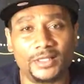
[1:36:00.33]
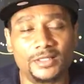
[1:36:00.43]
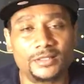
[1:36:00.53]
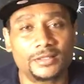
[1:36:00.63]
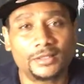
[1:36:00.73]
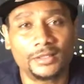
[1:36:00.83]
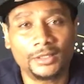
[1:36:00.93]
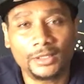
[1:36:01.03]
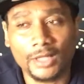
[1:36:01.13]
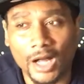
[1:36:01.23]
this,
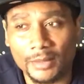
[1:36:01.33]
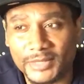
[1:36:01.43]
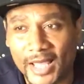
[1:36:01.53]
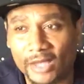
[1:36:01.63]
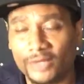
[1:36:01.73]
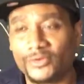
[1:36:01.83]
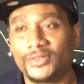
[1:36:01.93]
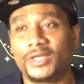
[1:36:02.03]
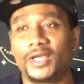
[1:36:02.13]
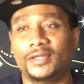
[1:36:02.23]
calm down if you're
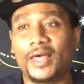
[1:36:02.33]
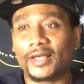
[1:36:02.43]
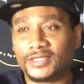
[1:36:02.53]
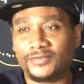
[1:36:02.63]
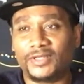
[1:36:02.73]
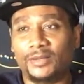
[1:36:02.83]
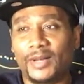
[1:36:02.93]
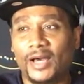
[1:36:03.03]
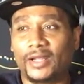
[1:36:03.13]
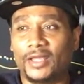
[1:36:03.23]
thinking negatively
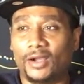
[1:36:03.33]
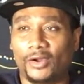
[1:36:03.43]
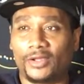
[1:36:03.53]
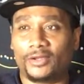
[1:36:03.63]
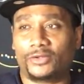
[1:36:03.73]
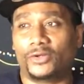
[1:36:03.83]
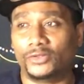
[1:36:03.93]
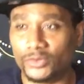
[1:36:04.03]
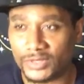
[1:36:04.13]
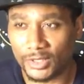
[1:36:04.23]
about it or you, you're
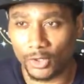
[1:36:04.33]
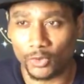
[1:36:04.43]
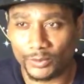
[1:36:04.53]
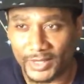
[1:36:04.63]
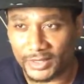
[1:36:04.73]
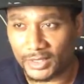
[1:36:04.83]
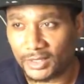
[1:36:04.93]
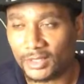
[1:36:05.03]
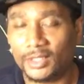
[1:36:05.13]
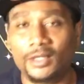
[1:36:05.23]
losing hope in it
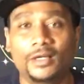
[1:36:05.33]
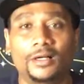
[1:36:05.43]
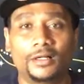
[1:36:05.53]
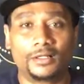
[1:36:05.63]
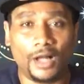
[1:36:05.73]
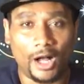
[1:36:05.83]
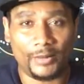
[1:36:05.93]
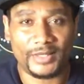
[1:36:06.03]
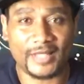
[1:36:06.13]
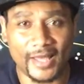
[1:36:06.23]

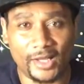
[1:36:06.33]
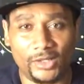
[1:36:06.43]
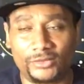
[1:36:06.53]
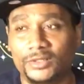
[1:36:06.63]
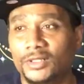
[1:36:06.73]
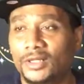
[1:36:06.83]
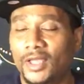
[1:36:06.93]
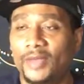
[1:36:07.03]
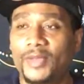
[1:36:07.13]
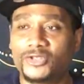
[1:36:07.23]
calm it down
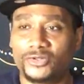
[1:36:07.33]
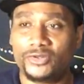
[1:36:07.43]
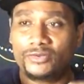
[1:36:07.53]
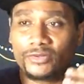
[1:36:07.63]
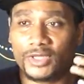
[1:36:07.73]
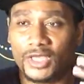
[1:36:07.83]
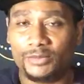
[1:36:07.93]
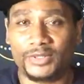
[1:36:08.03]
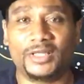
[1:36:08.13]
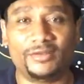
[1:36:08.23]
and make sure that you
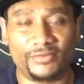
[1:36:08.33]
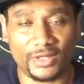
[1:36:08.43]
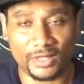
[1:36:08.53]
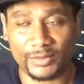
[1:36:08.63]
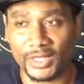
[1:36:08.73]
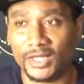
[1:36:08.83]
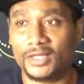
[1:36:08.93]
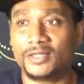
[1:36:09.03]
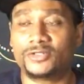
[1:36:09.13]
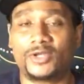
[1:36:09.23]
keep believing
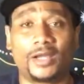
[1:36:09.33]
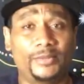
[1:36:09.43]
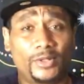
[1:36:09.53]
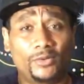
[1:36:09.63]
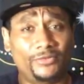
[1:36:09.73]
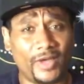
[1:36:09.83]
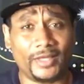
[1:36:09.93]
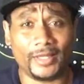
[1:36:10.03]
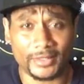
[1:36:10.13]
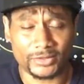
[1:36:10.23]
because you got a big old fat
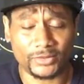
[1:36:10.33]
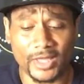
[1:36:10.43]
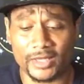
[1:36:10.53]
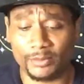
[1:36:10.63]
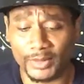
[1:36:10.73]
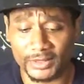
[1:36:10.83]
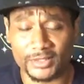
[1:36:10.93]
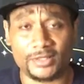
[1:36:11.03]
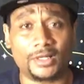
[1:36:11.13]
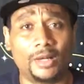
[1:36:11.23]
yes okay and
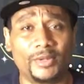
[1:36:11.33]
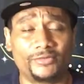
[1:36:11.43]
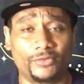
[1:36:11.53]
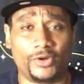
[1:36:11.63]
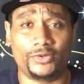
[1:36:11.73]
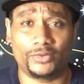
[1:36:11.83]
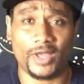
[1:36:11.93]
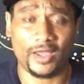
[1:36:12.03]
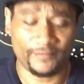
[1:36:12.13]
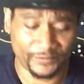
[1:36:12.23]
abundance is coming for you
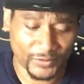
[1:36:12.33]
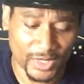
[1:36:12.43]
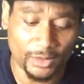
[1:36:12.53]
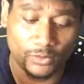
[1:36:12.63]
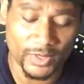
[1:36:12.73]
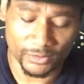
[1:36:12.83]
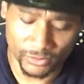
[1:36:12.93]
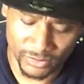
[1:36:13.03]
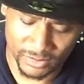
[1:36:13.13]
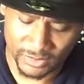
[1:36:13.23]
okay and a win
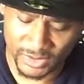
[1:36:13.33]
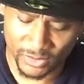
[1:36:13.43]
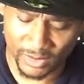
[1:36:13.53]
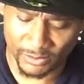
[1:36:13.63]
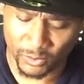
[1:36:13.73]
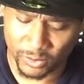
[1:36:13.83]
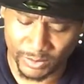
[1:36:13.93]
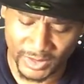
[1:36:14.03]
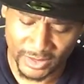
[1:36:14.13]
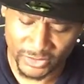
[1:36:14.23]
it was a
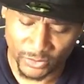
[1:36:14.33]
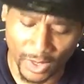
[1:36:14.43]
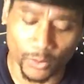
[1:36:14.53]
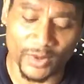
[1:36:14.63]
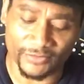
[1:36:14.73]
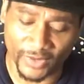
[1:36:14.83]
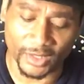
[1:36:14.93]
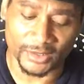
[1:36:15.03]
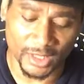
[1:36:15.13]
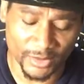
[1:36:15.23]
abundance a
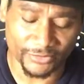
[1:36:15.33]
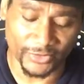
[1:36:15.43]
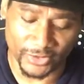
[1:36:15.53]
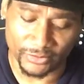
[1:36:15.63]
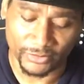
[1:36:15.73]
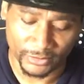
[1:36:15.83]
windfall is coming for you